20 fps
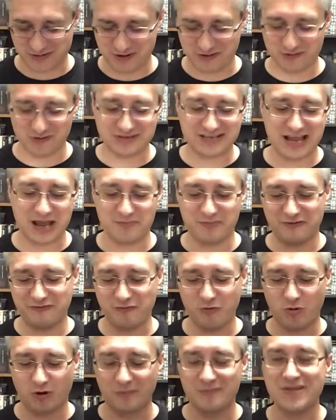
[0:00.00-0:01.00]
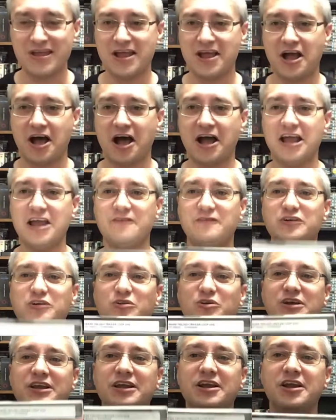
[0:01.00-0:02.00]
we looked at before uh, if you're
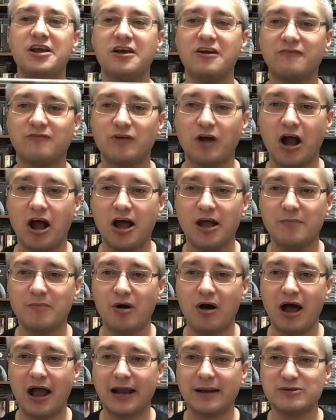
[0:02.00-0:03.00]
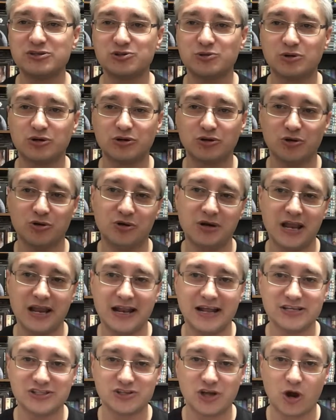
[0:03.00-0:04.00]
looking for oddball items to include in
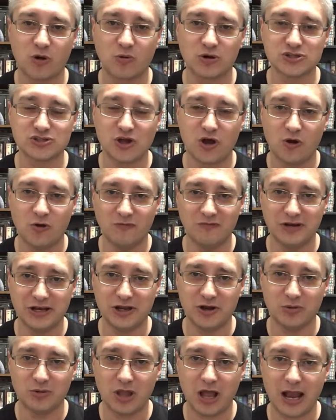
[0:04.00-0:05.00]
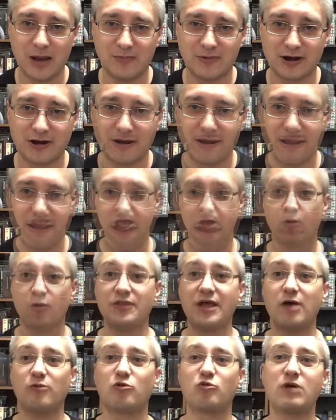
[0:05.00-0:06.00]
a Star Wars home video library. With
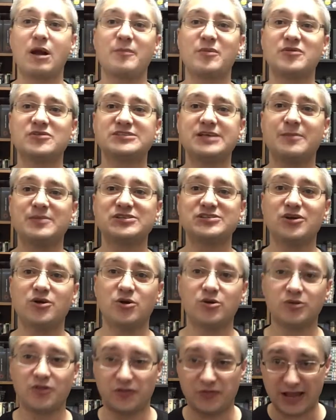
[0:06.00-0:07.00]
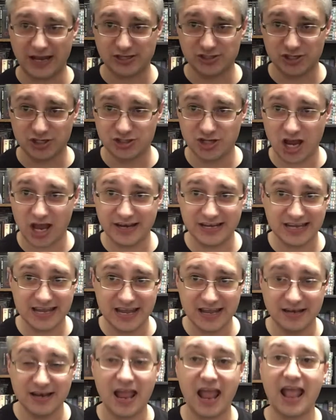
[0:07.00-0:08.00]
that, we'll wrap up this episode. Thanks to John
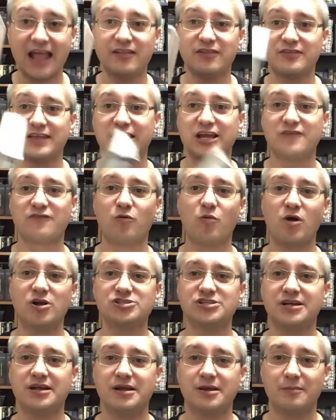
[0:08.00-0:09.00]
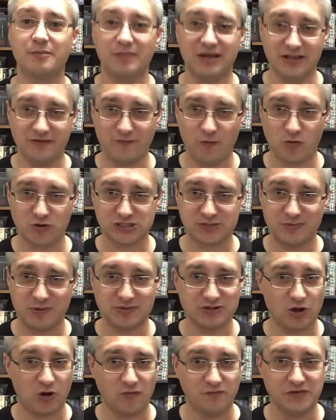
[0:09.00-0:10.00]
again, and thank you for watching. May the Force be
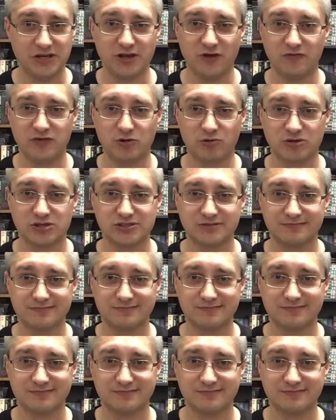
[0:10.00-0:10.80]
with the home video viewers.